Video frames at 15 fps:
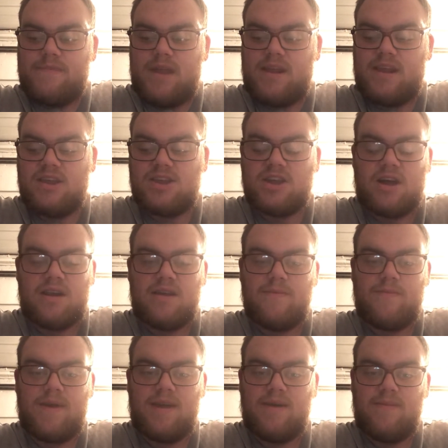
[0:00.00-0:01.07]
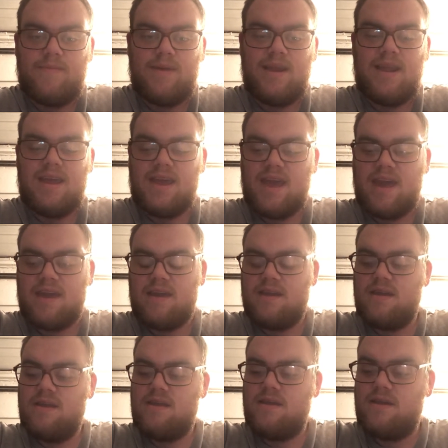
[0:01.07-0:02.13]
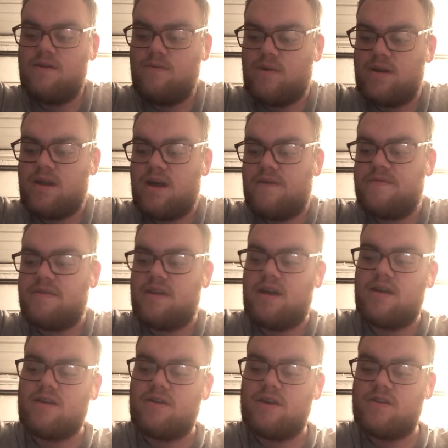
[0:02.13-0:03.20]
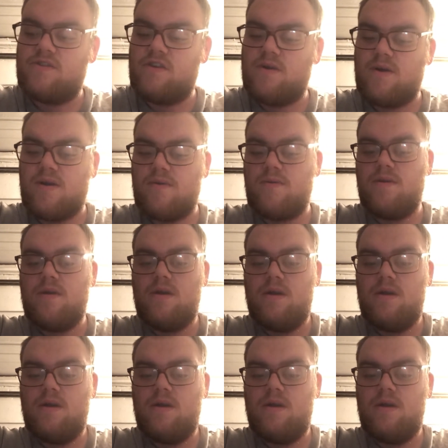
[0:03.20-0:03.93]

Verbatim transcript: And then Charlotte beat Billie Kay, one half of the Iconic Duo,